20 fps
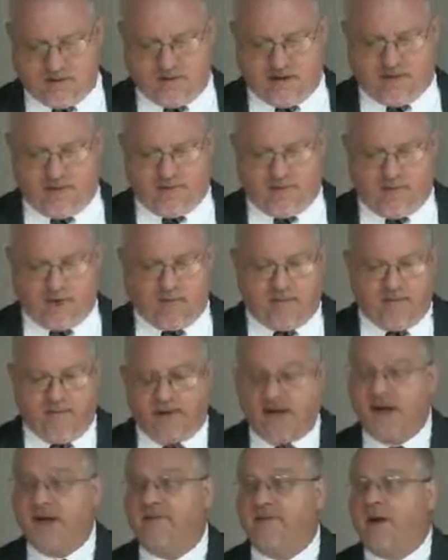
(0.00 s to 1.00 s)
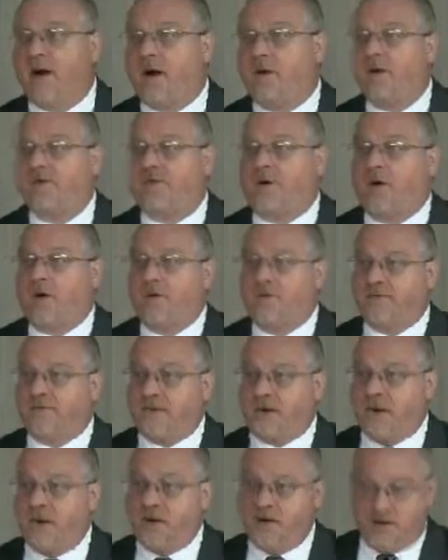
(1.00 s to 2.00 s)
I will probably begin there as far as
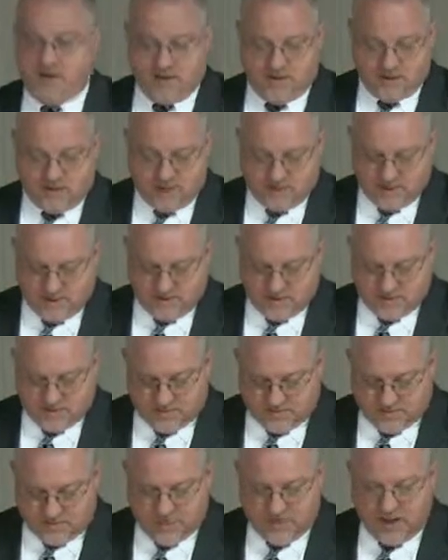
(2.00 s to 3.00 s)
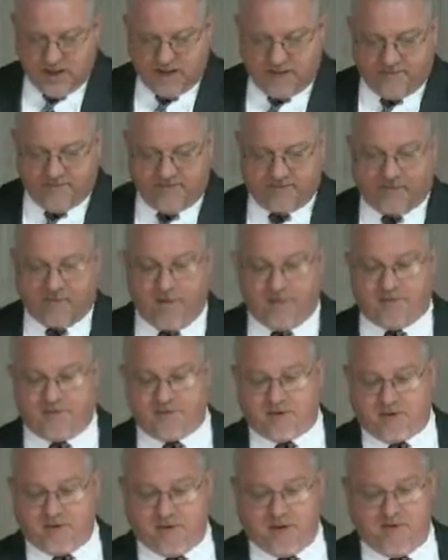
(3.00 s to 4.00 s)
the reading of a
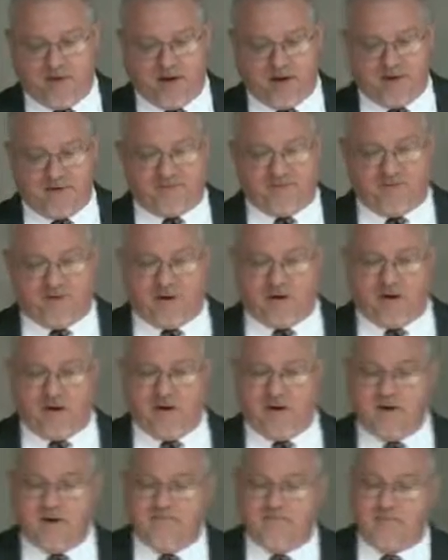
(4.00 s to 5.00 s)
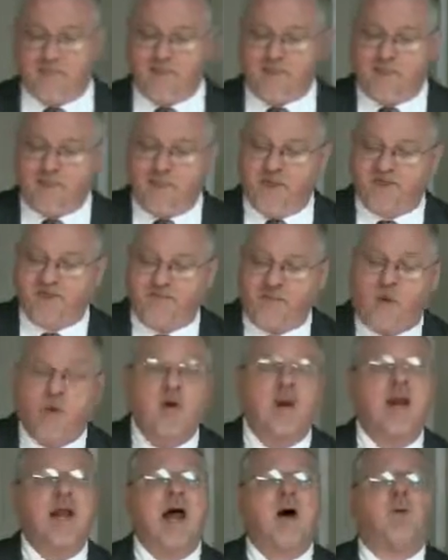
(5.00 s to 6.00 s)
scripture will be concerned. This
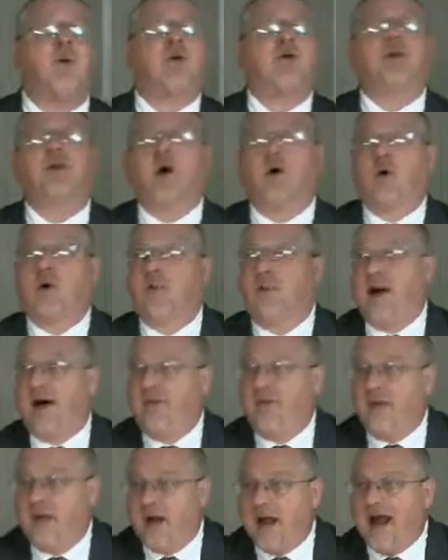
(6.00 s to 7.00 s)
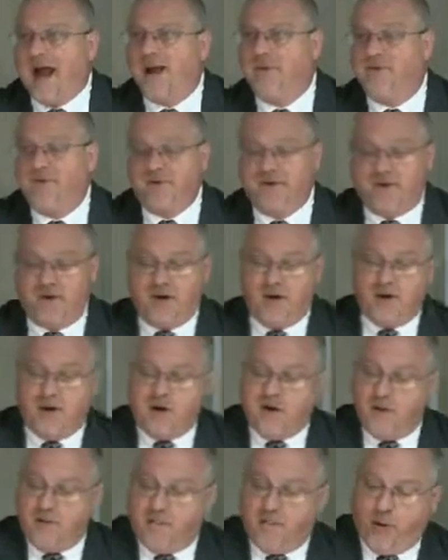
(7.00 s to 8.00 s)
morning I want to talk about the Lamb's
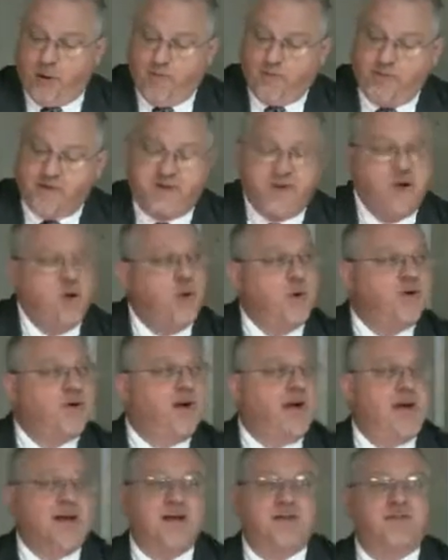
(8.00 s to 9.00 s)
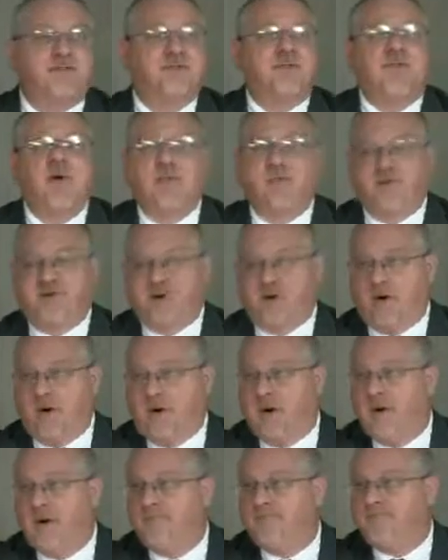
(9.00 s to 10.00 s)
perpetuity in
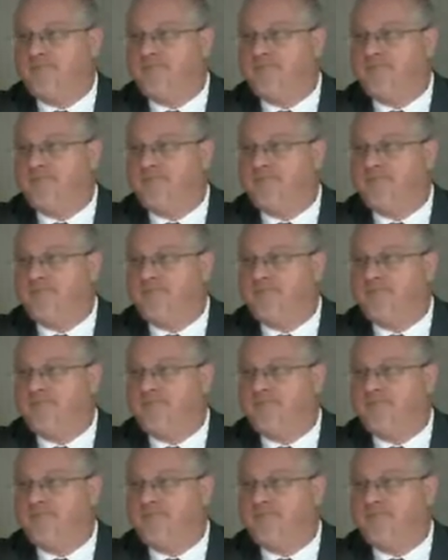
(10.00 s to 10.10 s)
Scripture.